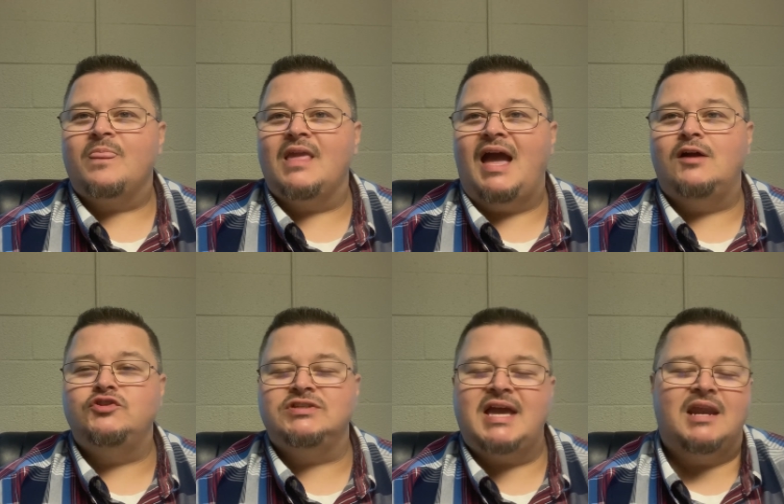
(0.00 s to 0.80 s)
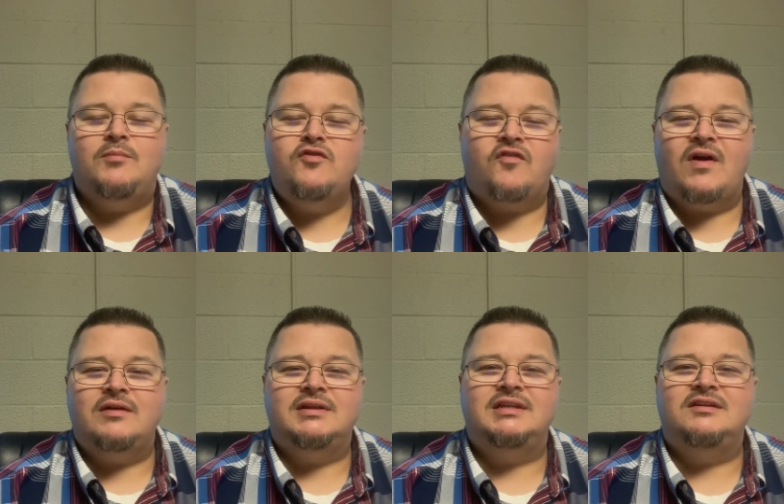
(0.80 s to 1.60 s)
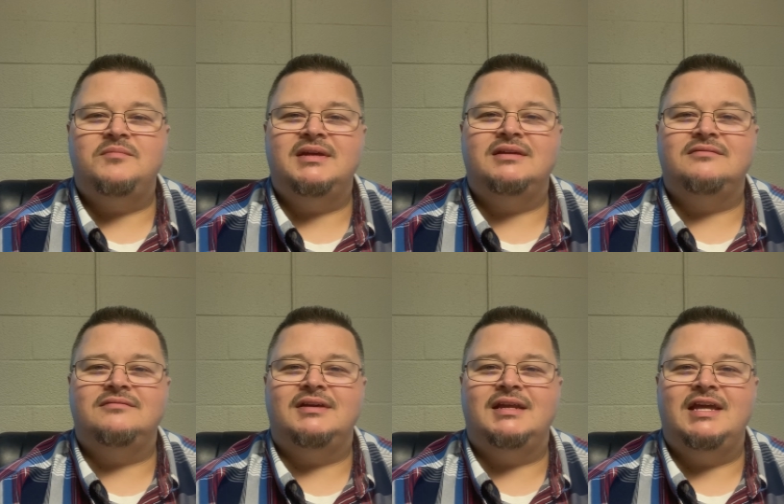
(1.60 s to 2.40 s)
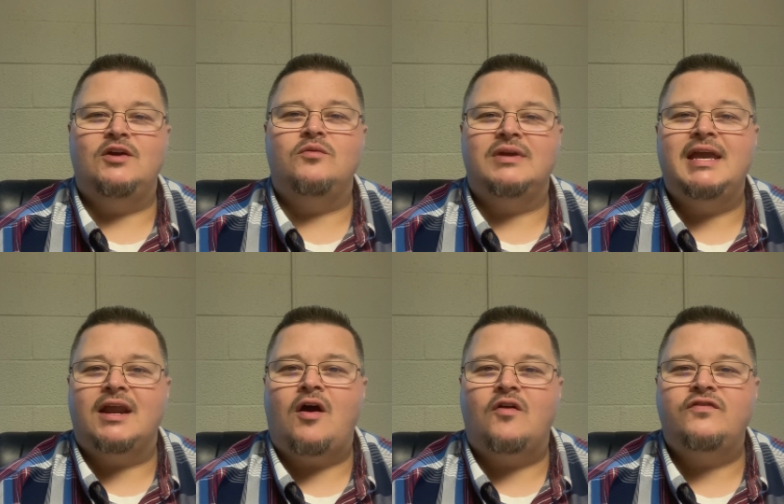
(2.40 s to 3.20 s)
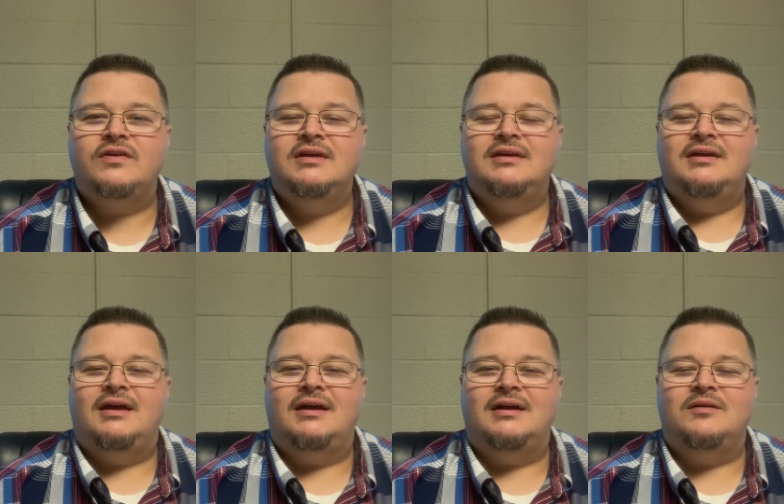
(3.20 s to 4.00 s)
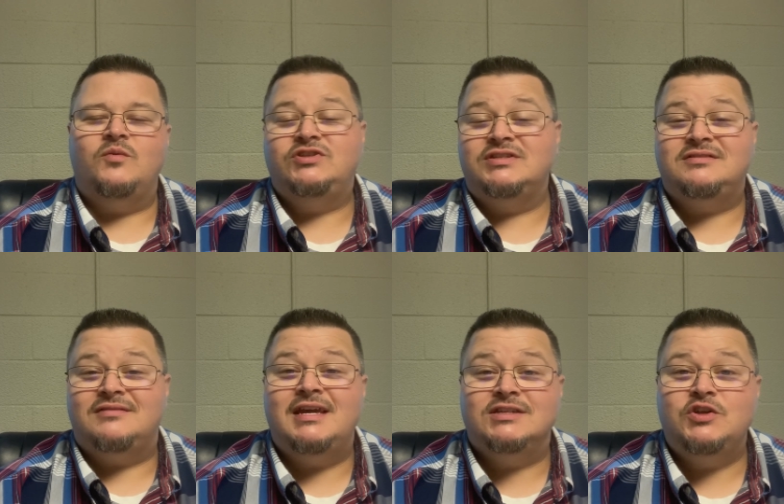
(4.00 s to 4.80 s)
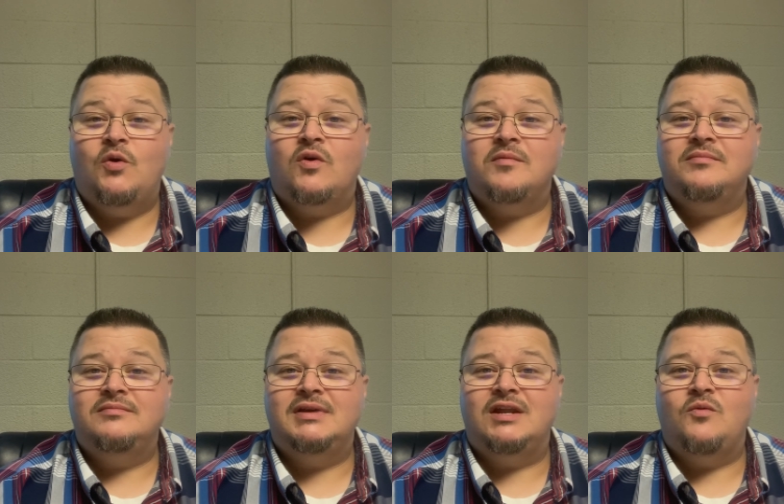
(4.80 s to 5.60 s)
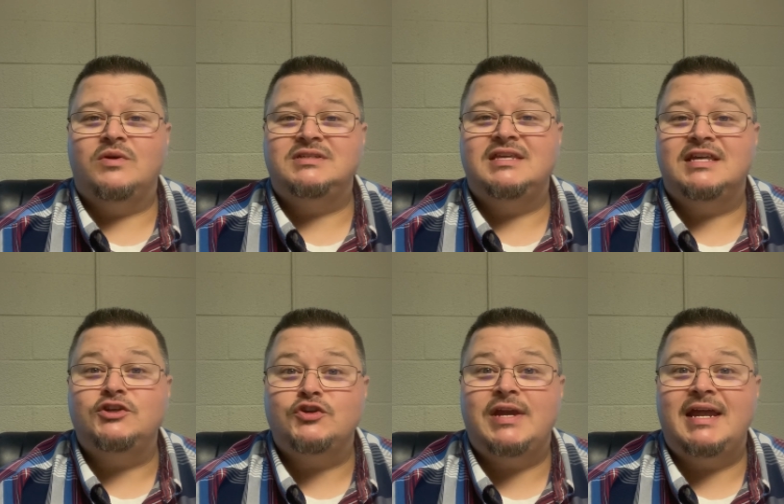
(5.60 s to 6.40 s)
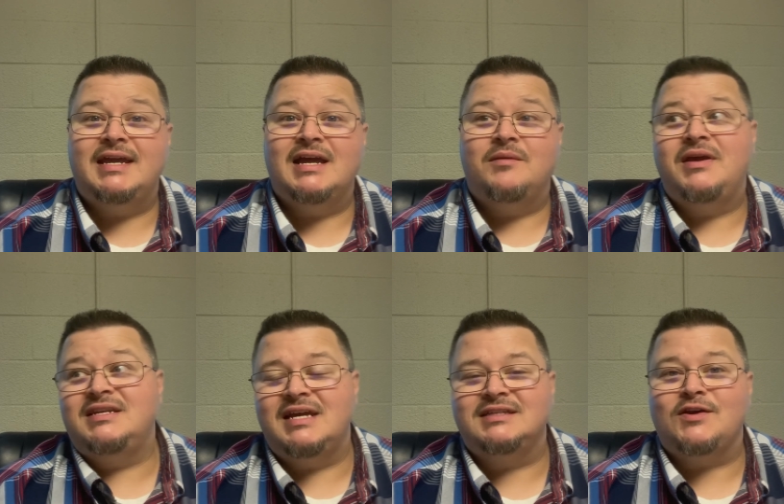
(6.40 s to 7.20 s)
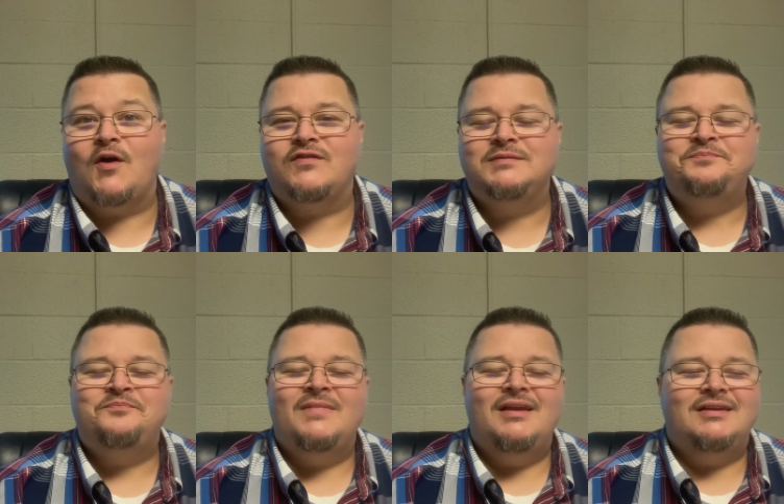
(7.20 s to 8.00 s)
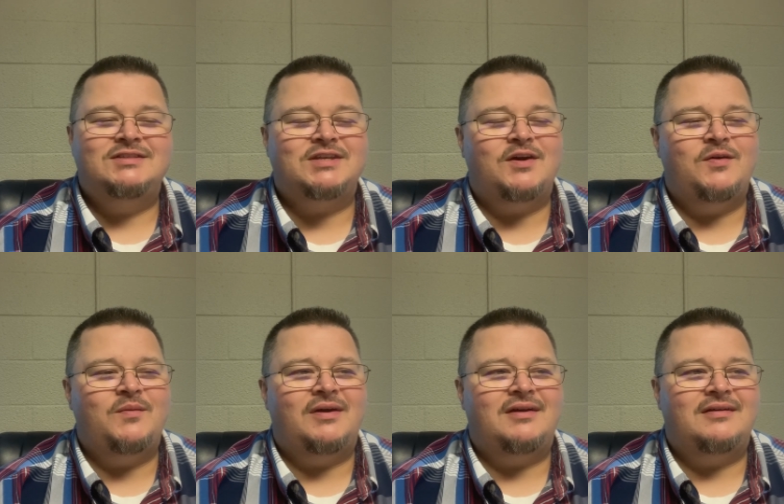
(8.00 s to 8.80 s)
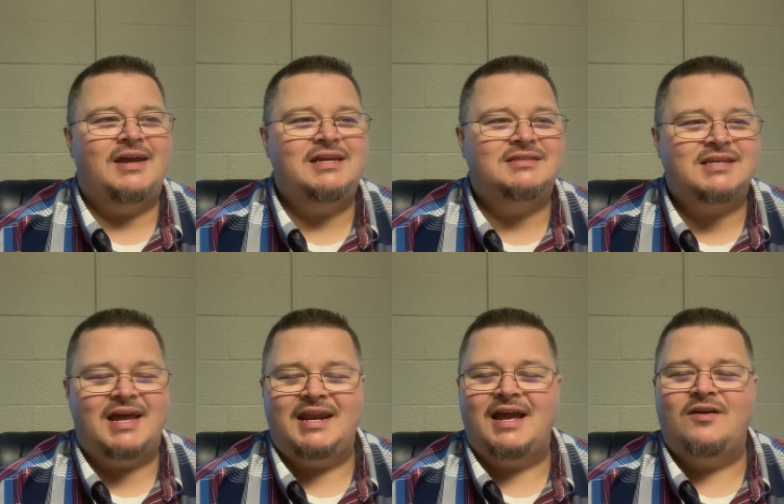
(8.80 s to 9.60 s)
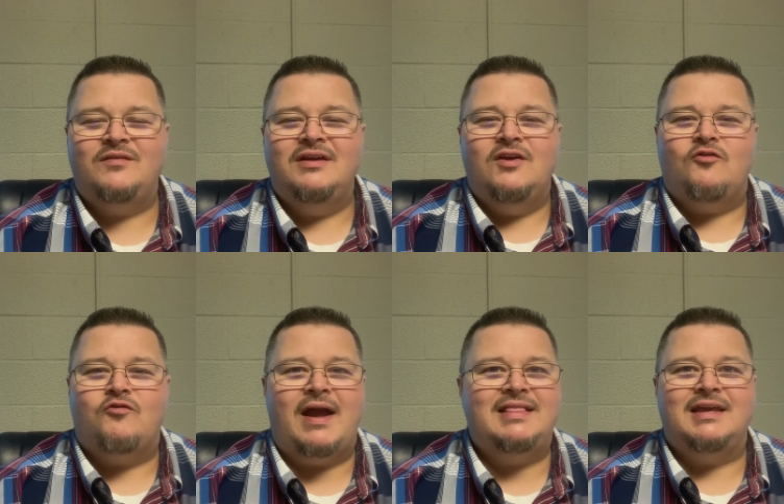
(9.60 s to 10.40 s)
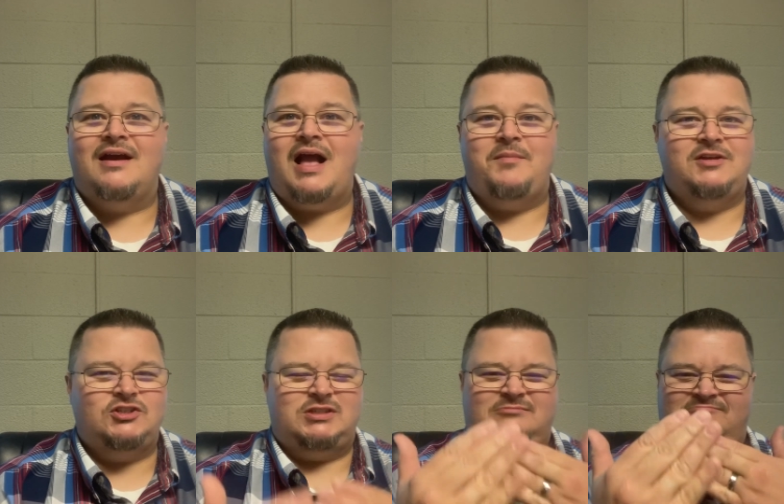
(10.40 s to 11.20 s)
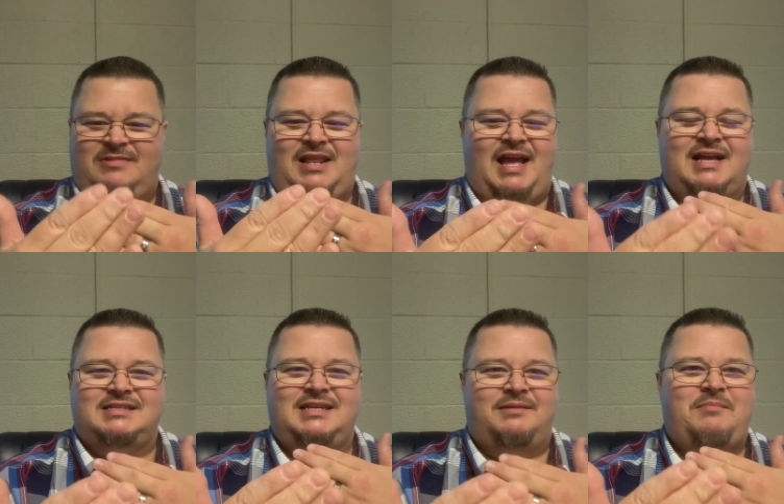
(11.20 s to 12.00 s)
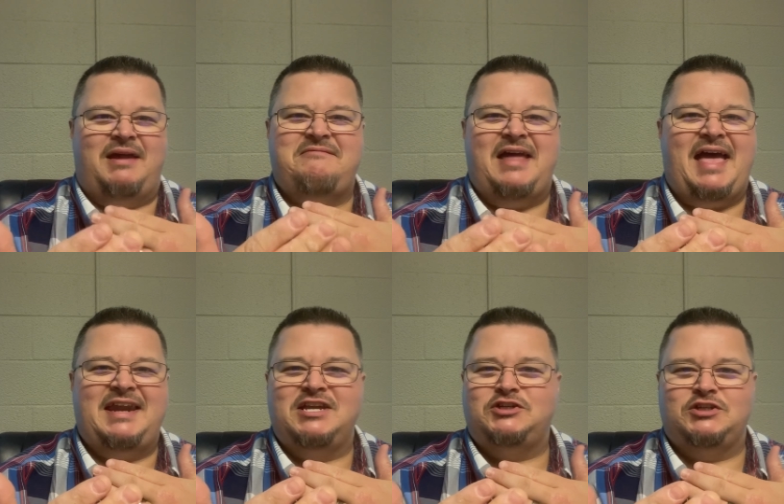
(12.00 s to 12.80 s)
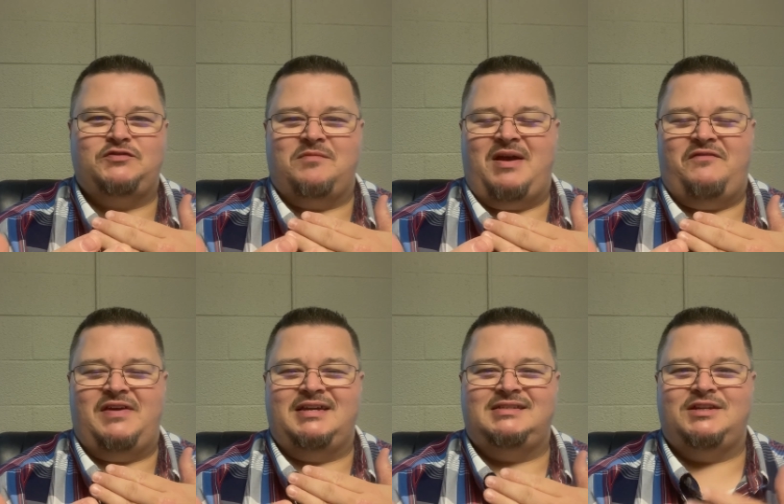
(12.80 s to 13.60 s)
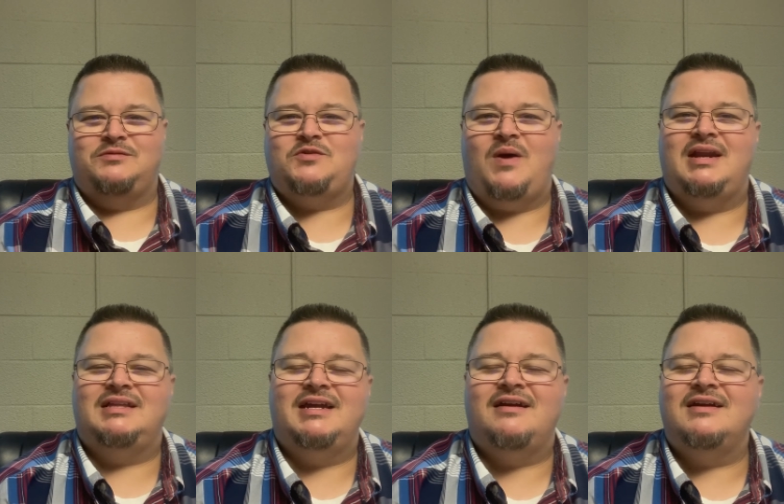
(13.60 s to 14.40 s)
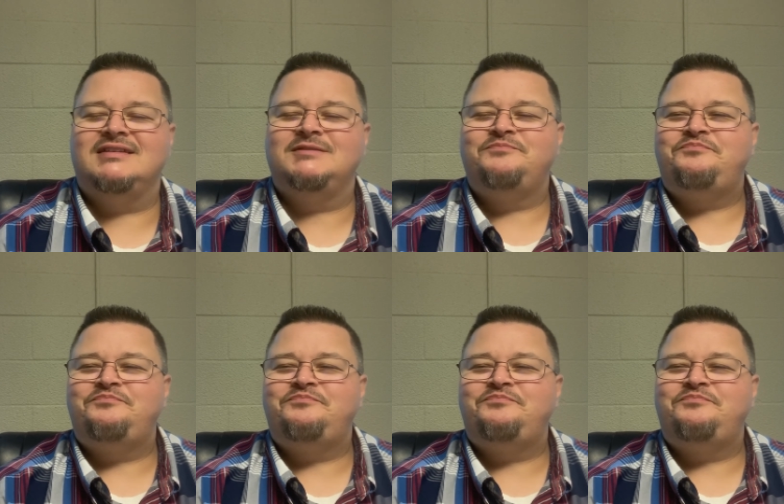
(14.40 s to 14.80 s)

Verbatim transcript: I'll just kind of move around a little bit and he'll get off, uh, which is his norm. You know, once he thinks you're getting up, he takes off. So uh, he sat down right there. I mean, just like I said, about nine inches from my face, and it was quite hilarious.